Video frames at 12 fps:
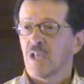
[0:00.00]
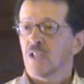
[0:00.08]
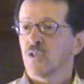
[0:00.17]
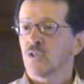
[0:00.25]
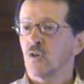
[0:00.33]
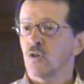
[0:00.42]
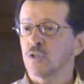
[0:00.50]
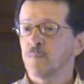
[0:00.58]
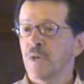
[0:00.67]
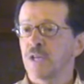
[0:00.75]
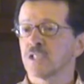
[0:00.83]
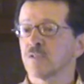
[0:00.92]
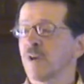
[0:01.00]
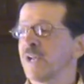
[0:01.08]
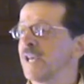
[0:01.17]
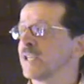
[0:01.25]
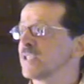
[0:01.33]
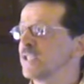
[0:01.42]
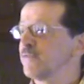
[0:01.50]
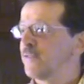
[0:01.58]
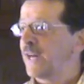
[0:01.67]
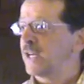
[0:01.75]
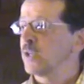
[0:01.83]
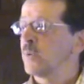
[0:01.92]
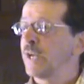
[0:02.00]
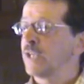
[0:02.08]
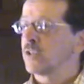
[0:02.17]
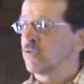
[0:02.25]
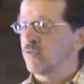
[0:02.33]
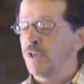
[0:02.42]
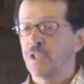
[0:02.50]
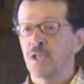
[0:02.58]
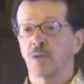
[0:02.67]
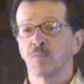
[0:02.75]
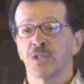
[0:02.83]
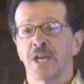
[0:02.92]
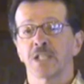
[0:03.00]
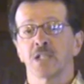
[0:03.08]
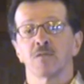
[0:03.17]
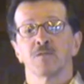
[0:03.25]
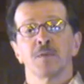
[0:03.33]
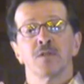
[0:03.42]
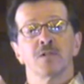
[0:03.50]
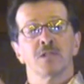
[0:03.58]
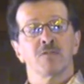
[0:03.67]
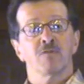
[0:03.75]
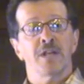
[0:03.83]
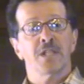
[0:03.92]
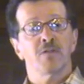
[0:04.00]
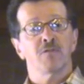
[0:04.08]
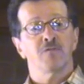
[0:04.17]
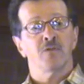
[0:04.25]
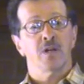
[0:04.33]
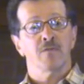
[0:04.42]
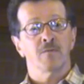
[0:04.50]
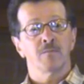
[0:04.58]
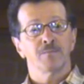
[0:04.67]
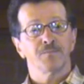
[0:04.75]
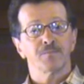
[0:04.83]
the Toastmaster might ask the evaluator to read the objectives because they're right there in front of them,